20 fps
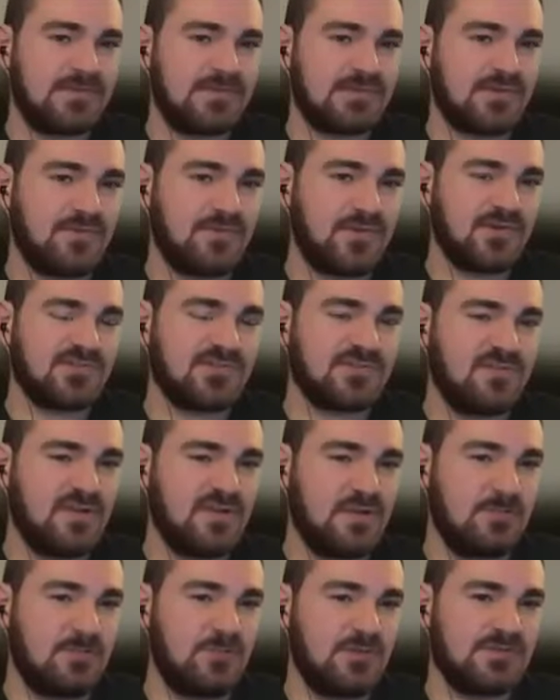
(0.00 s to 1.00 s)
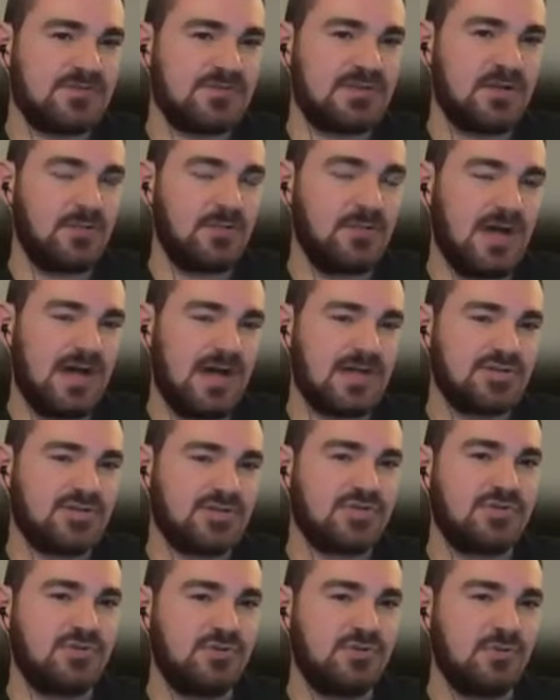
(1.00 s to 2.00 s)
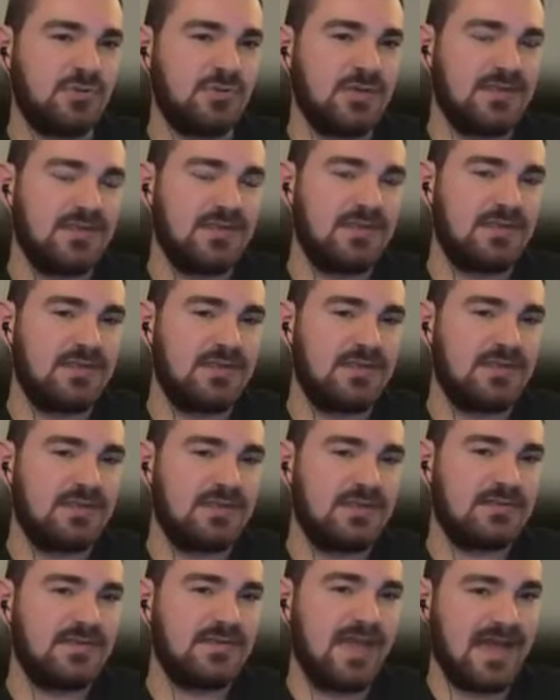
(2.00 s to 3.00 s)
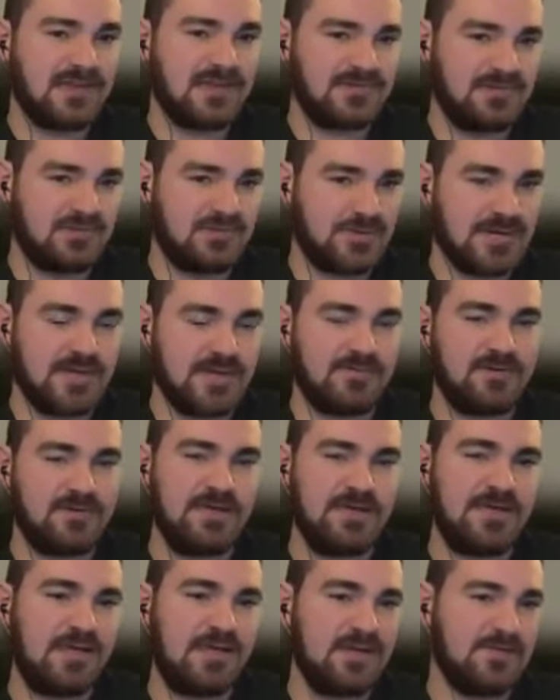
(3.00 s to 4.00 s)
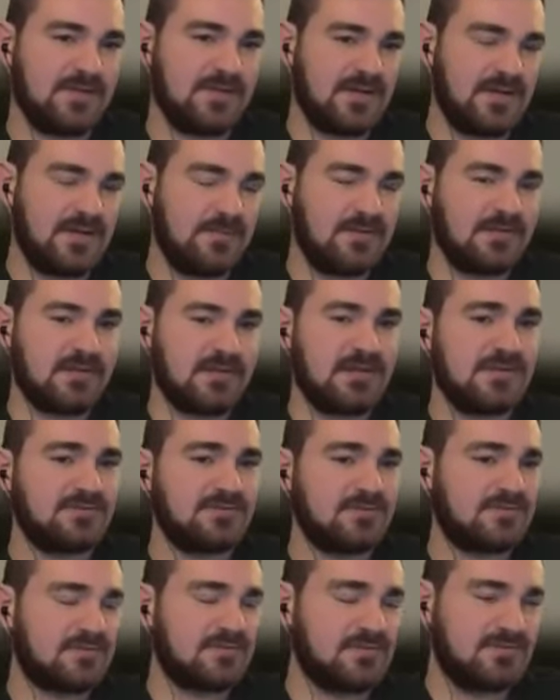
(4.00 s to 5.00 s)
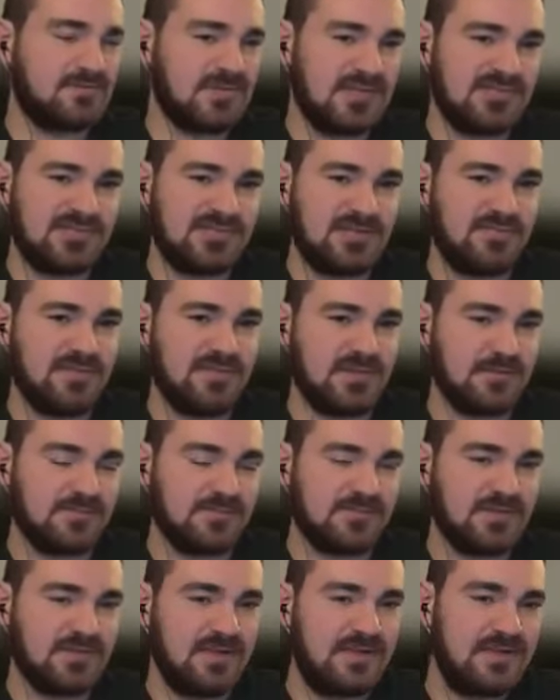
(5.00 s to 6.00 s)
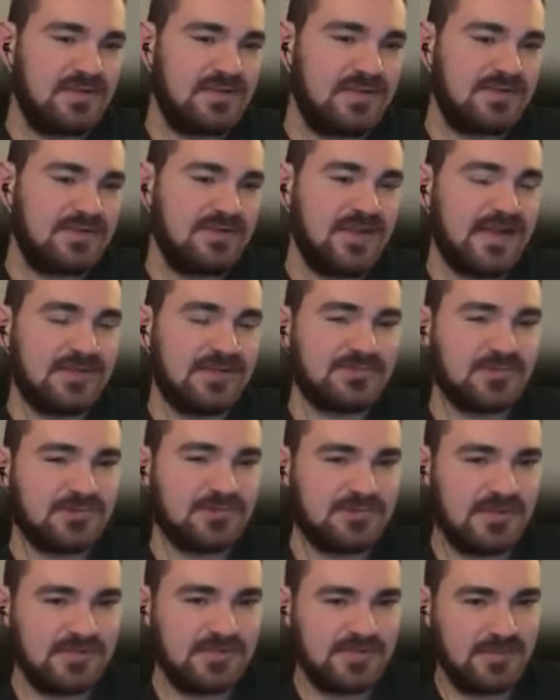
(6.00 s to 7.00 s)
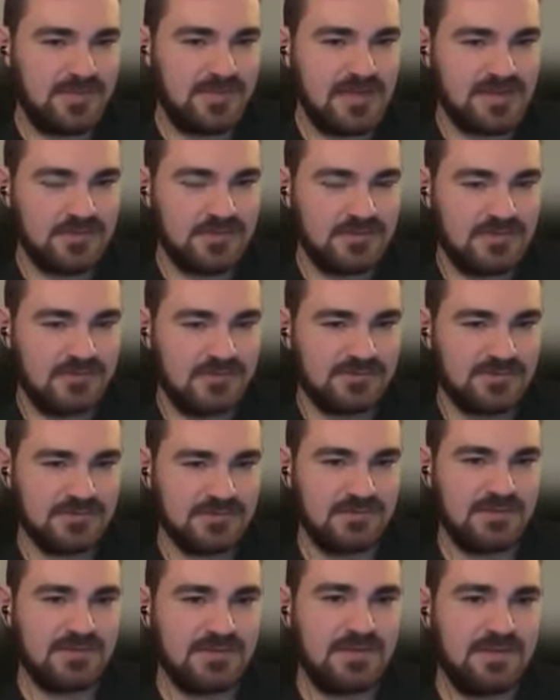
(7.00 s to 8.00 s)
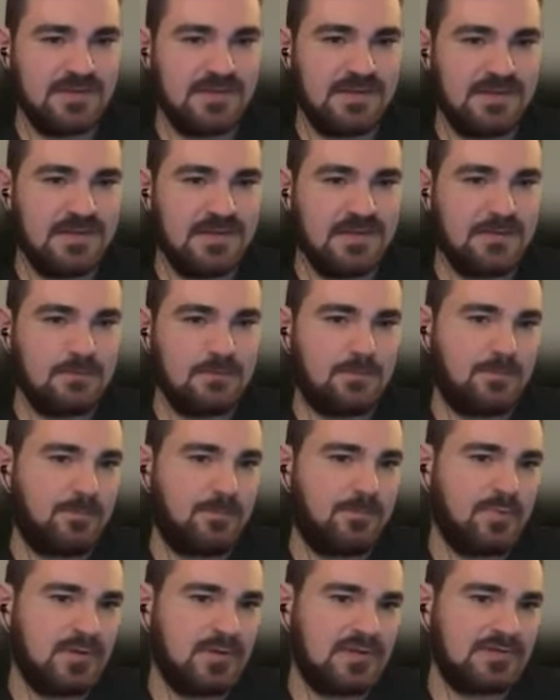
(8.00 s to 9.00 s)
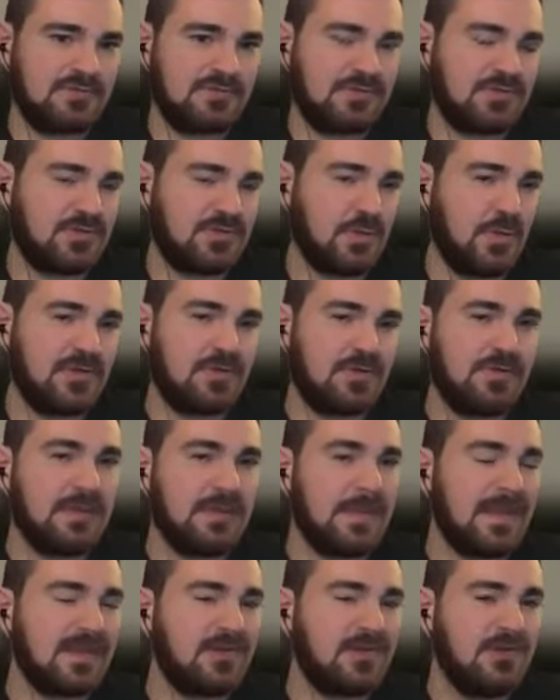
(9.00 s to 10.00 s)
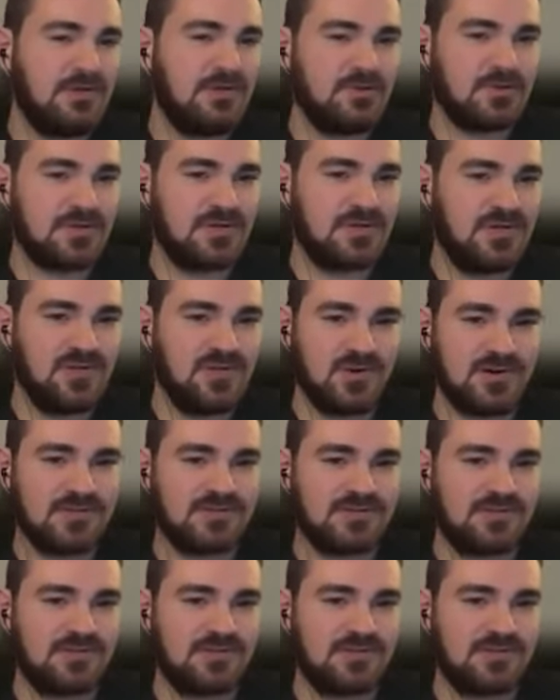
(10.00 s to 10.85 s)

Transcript: because the first film was an homage to Taxi Driver and King of Comedy, the classic Scorsese films. Yeah, Scorsese made a musical, but is this going to be like New York, New York?